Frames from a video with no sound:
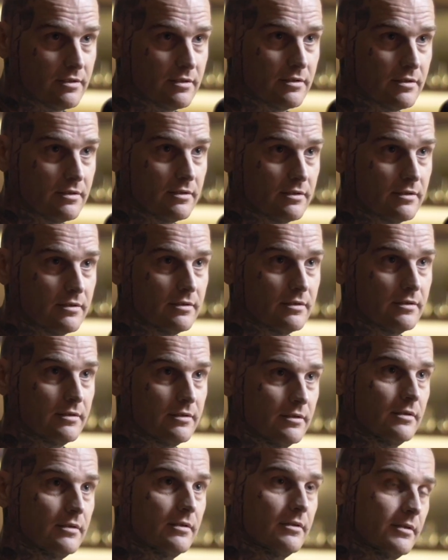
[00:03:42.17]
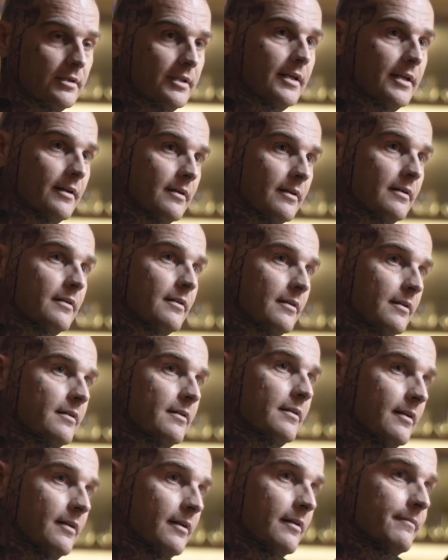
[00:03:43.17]
God, bro. Yeah,
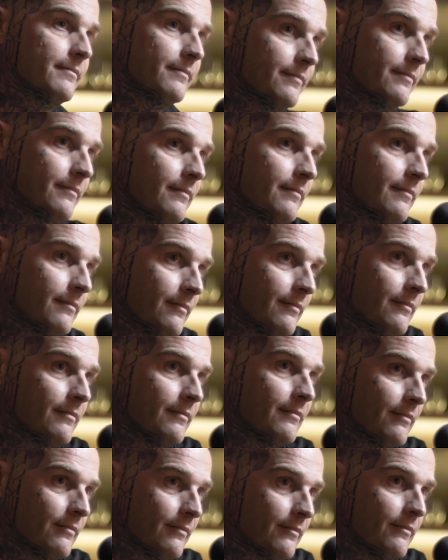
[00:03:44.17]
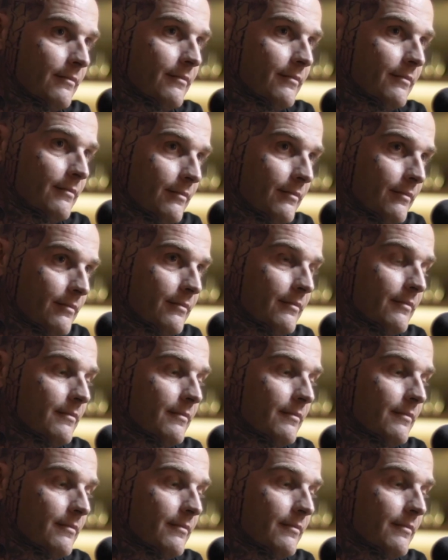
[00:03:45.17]
yeah. And then you got six